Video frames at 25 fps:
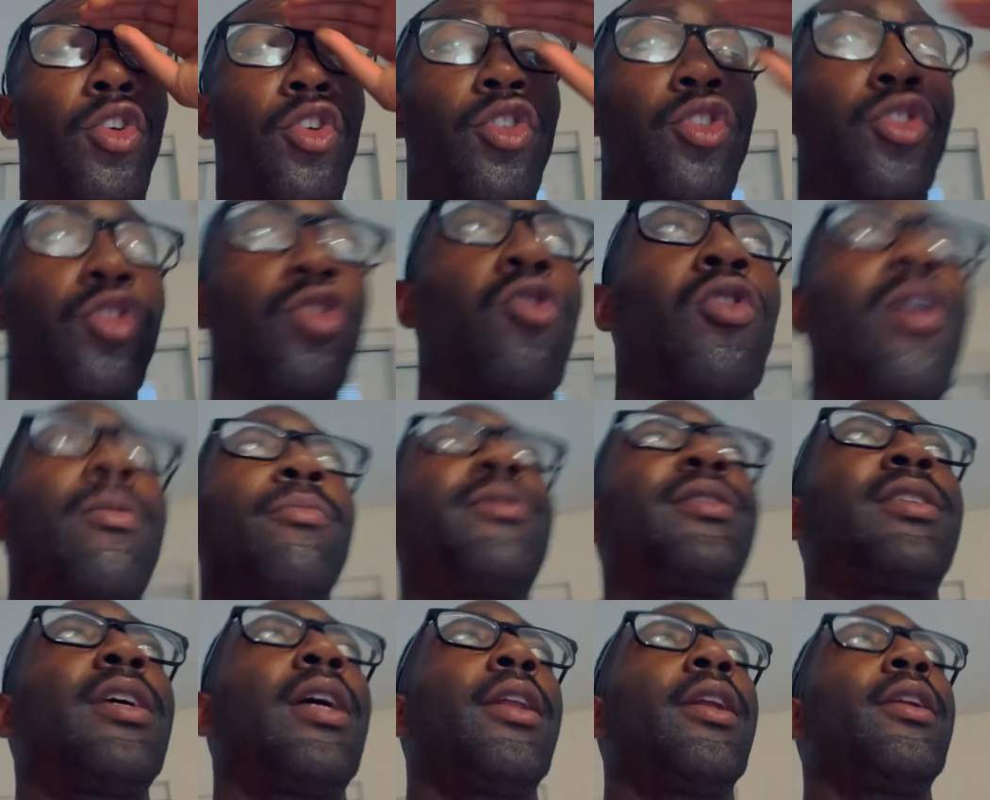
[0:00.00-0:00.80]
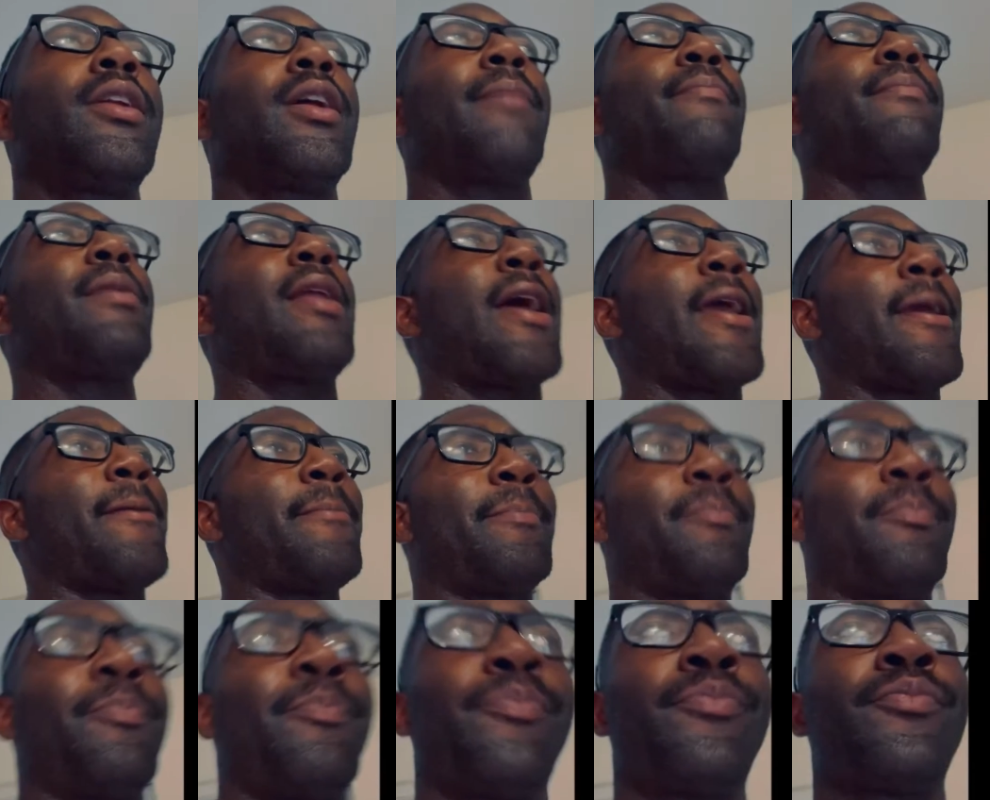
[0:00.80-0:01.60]
So I'm telling them, I'm
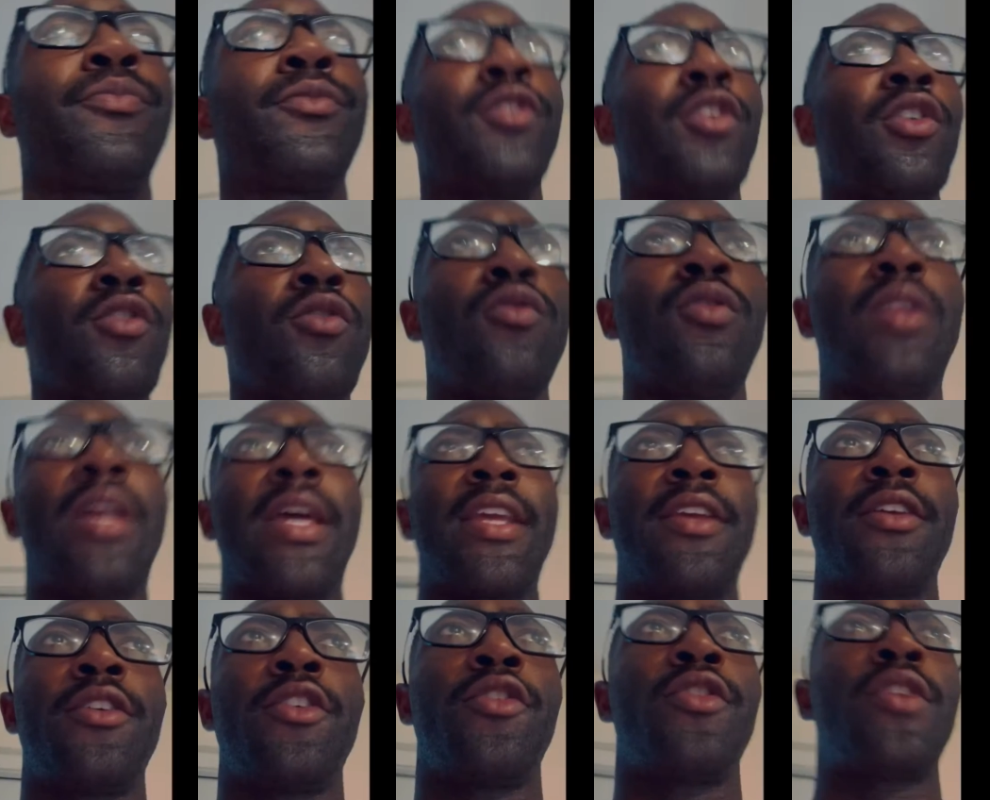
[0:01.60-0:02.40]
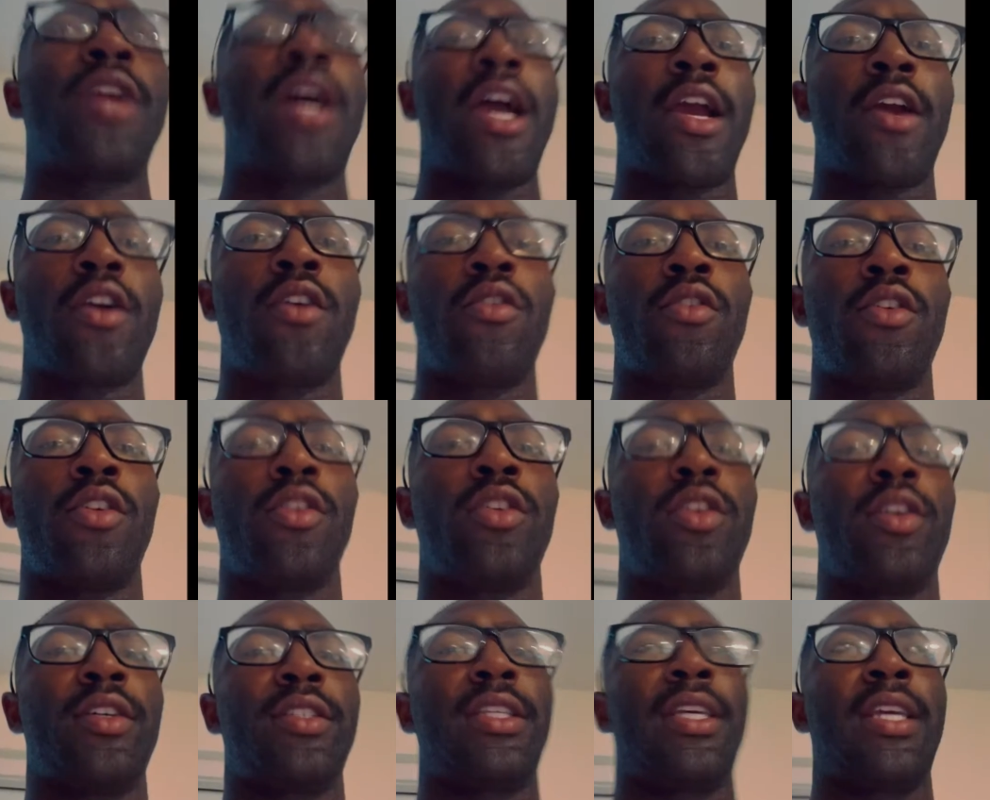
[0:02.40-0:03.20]
like, yo, like, you're not gonna, you
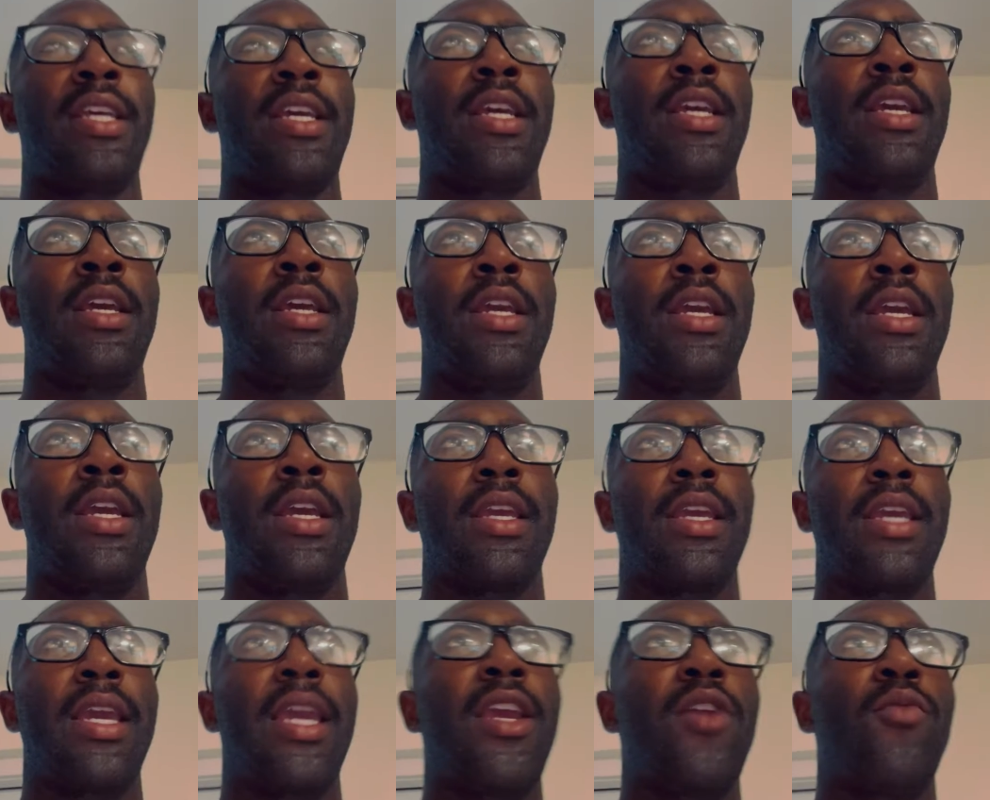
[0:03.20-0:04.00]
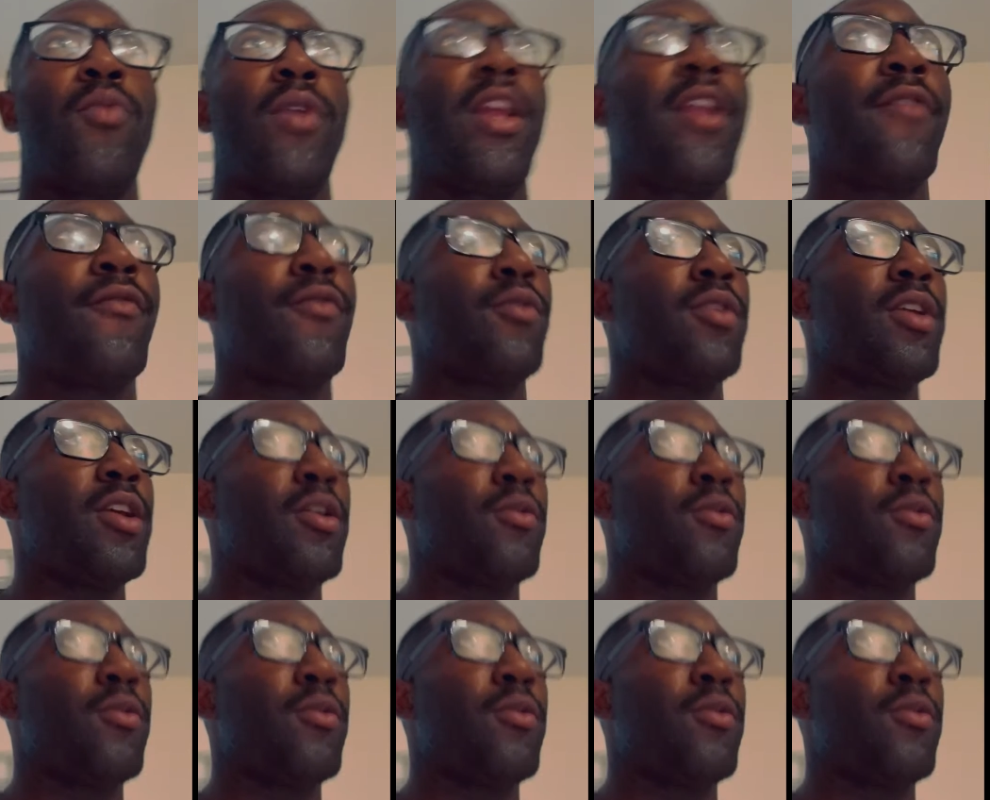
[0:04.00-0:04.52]
know what I'm saying, gain weight if you eat